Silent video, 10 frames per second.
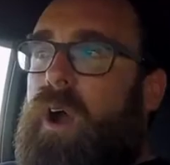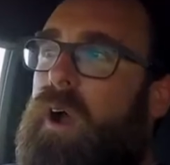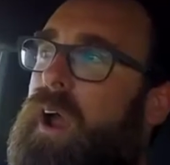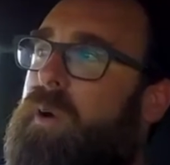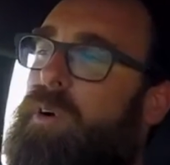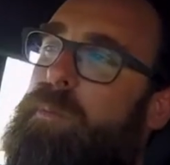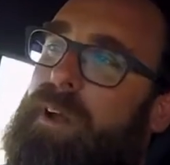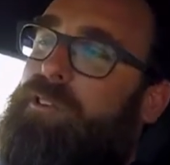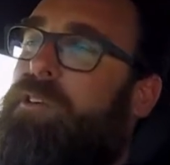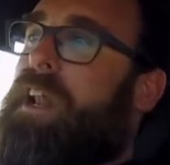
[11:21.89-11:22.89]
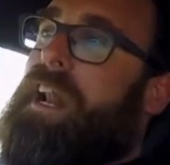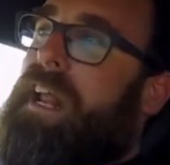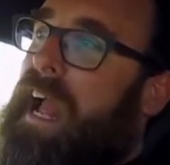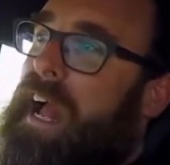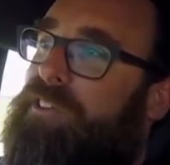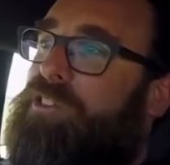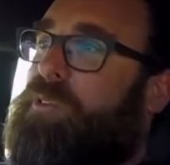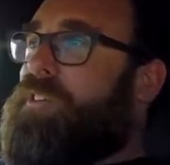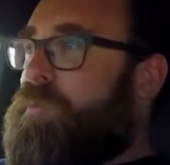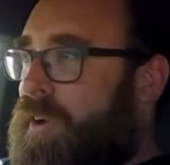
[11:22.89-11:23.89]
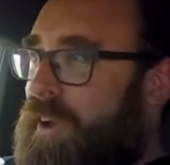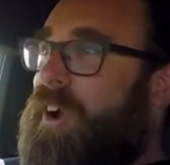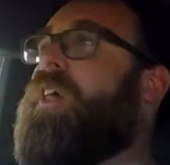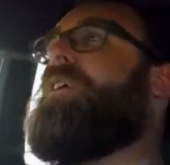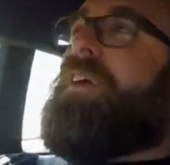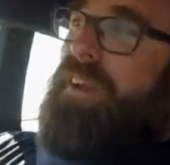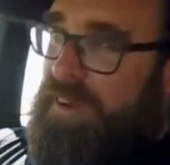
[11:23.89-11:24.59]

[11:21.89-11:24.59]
right, we're about to run out of gas, so we should probably haul her in.